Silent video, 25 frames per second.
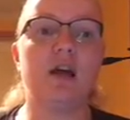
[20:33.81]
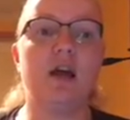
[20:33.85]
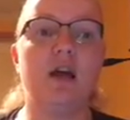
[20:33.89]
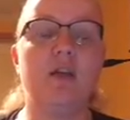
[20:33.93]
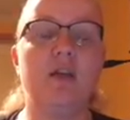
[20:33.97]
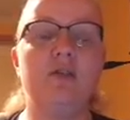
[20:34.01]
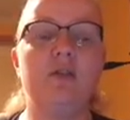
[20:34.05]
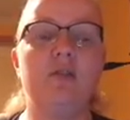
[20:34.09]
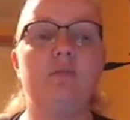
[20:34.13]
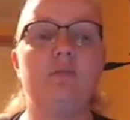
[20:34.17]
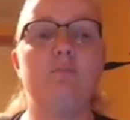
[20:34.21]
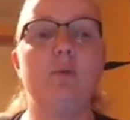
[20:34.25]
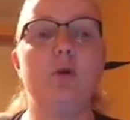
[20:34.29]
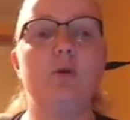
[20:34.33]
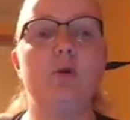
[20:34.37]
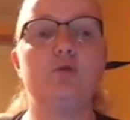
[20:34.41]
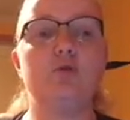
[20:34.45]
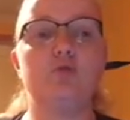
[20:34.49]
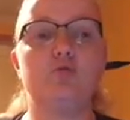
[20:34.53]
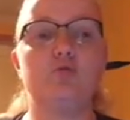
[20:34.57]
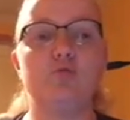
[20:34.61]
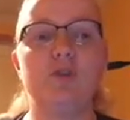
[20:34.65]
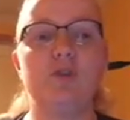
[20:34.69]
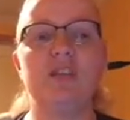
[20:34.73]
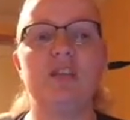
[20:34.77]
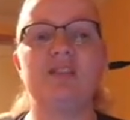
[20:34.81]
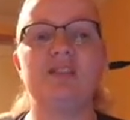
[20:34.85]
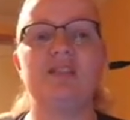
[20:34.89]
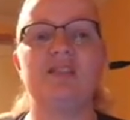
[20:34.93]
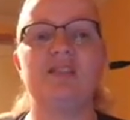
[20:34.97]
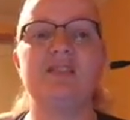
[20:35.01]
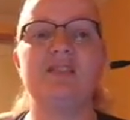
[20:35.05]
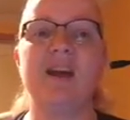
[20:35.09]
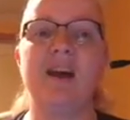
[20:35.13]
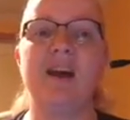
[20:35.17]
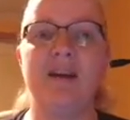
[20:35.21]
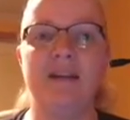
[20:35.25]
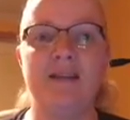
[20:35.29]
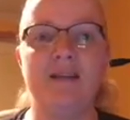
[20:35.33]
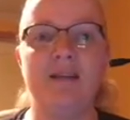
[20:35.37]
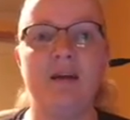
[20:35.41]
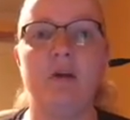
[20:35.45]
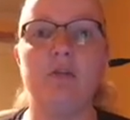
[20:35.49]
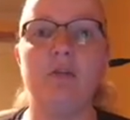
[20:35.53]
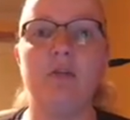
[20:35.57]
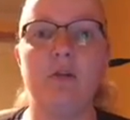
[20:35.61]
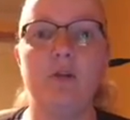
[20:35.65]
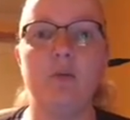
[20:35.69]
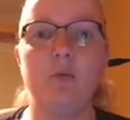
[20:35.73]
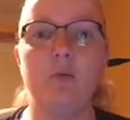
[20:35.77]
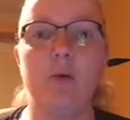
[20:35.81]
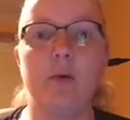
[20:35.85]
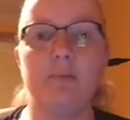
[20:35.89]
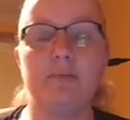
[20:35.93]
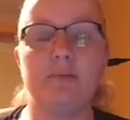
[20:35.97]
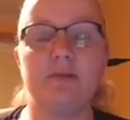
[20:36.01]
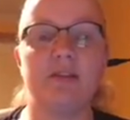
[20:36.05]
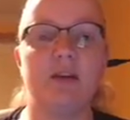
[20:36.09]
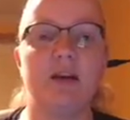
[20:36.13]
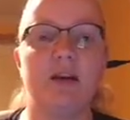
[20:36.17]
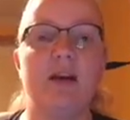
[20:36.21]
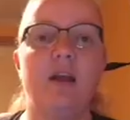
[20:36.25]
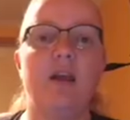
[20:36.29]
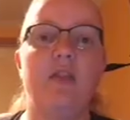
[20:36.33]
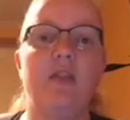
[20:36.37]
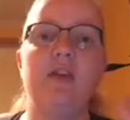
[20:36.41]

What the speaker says: and the most recent 9 are on a website,